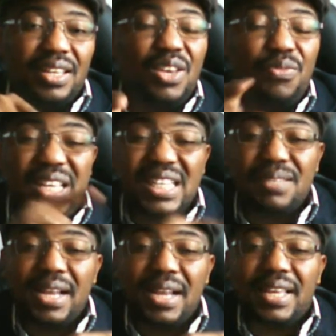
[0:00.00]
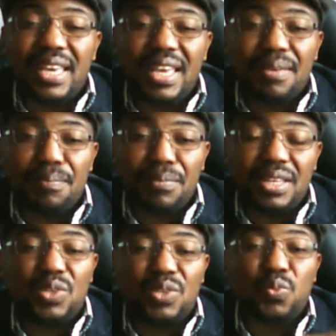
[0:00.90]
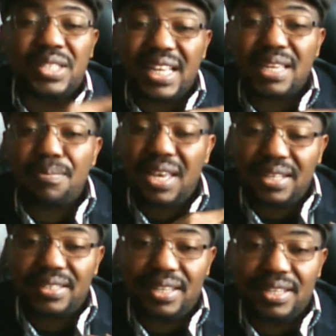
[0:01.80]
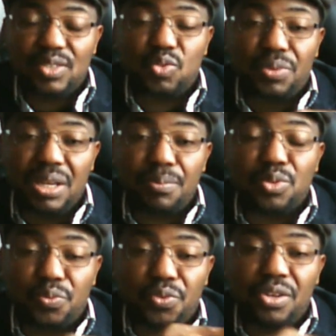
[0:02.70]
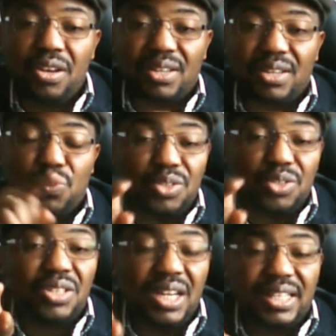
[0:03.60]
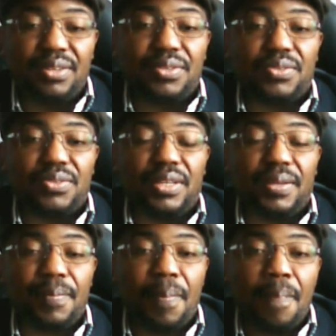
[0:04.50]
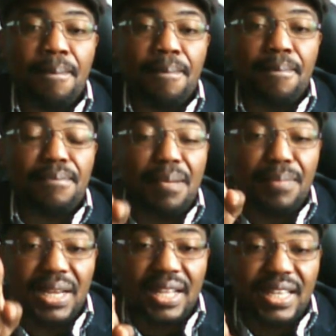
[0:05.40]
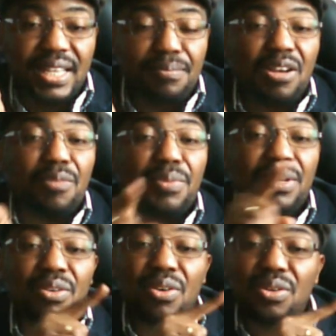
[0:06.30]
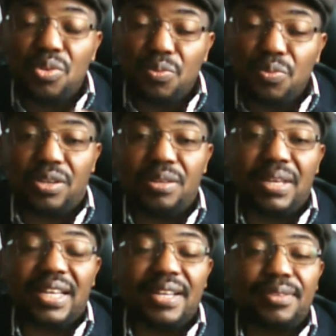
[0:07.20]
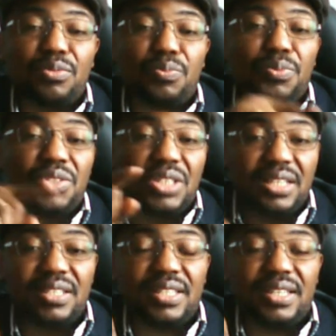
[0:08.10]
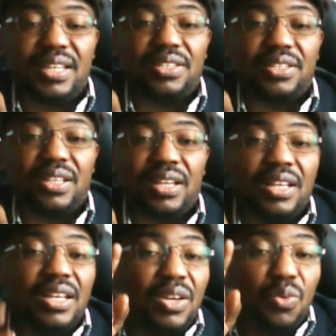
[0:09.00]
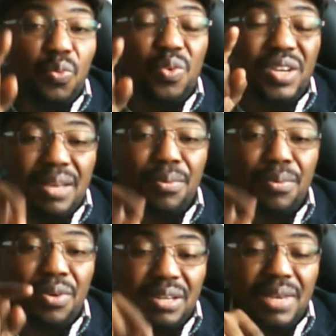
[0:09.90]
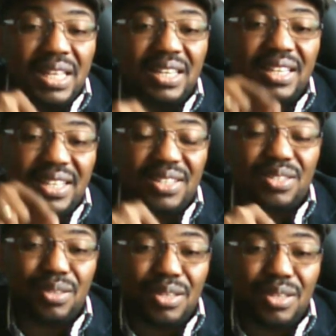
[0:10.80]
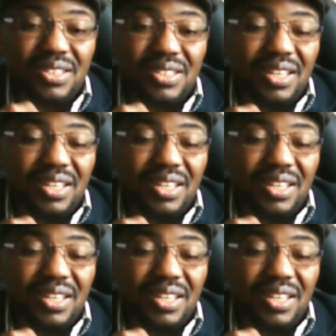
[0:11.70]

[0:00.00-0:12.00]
If this man came, it would take him 8 years to be able to figure out what Jonathan knows today. And by that time, there will be no room for him again to put changes in Nigeria. We will keep on remaining in such